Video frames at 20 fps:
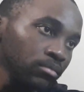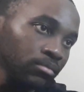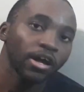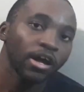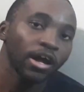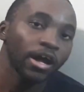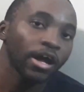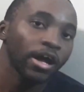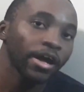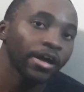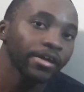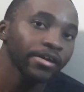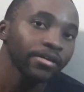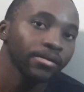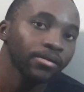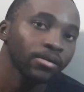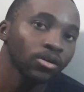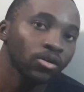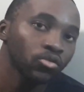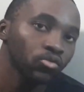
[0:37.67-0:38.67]

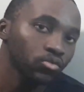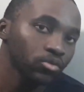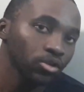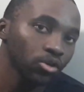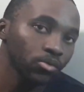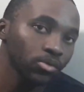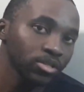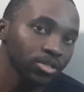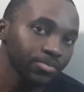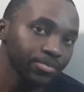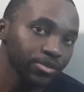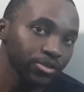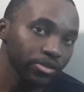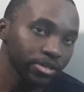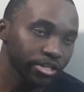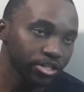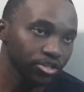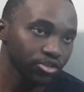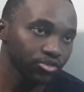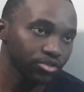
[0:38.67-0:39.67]
I will always be
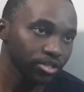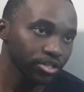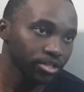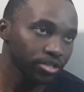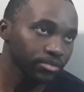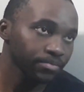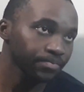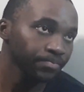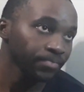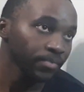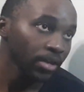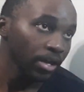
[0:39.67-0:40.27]
your interest.